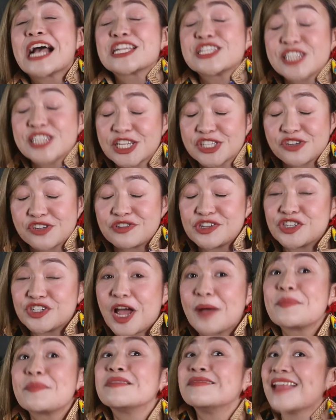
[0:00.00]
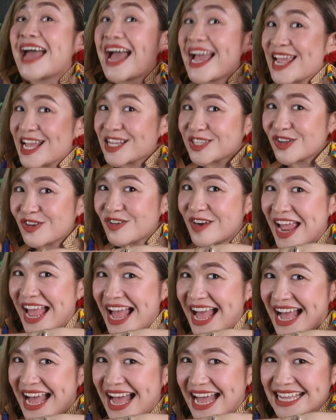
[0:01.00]
accessory shop, Naya
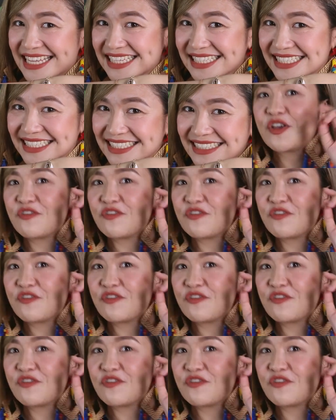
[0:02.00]
Sarejas.